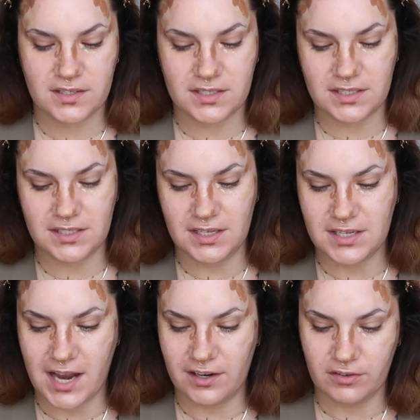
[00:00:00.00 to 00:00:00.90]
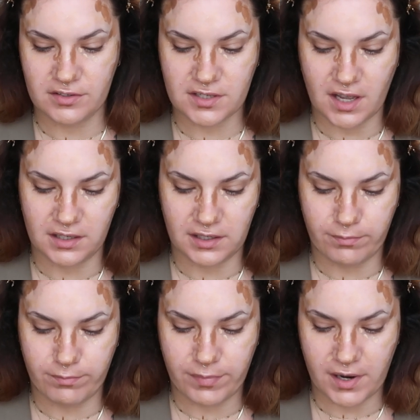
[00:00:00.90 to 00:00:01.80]
This is the Daniel Sandler
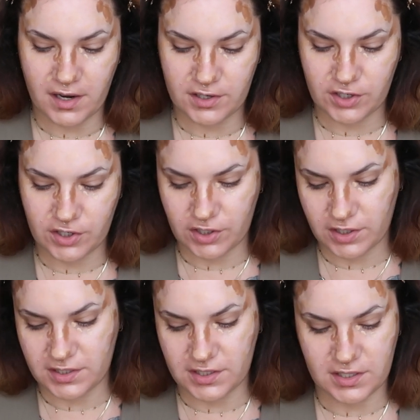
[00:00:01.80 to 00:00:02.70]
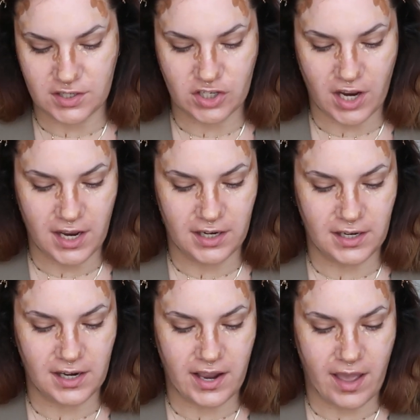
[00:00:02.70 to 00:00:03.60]
blush. This is the shade
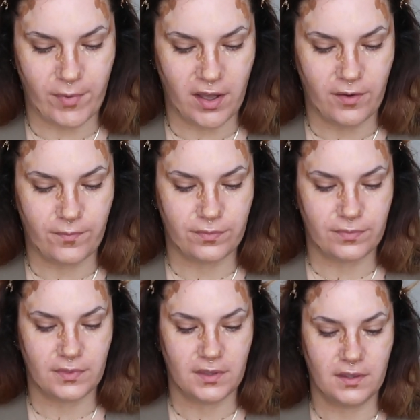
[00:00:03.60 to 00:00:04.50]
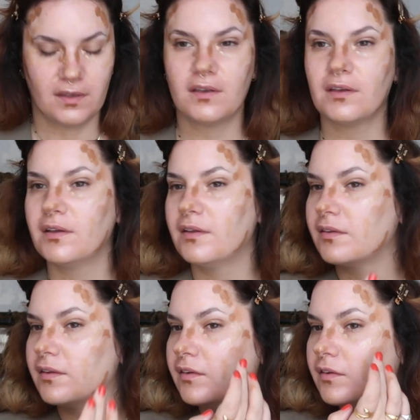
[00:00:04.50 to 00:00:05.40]
Glamour.
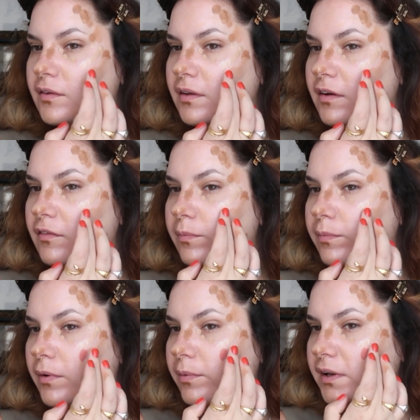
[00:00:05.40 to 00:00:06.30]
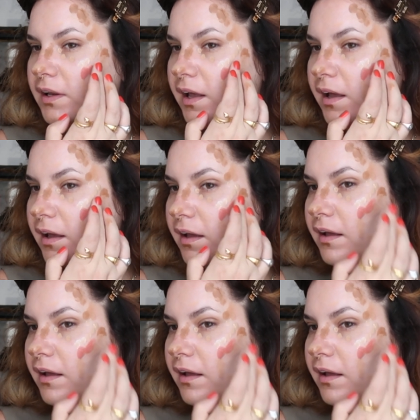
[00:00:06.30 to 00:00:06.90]
Just kind of popping that,